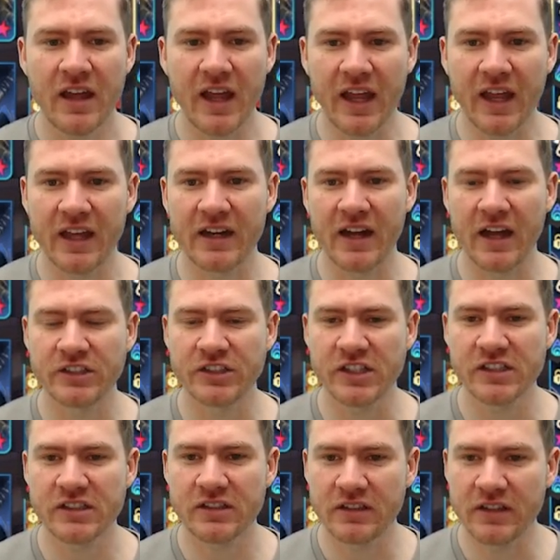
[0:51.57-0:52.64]
and I
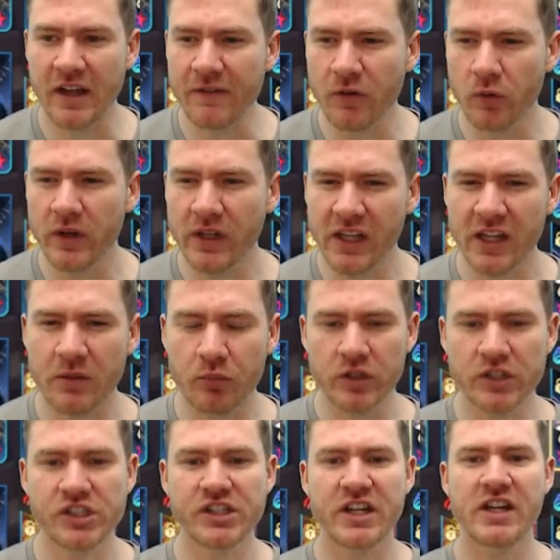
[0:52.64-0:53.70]
just never really
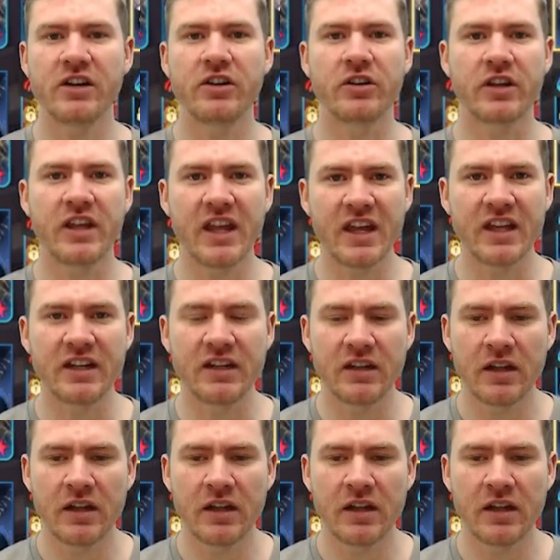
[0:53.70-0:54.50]
appreciated her kit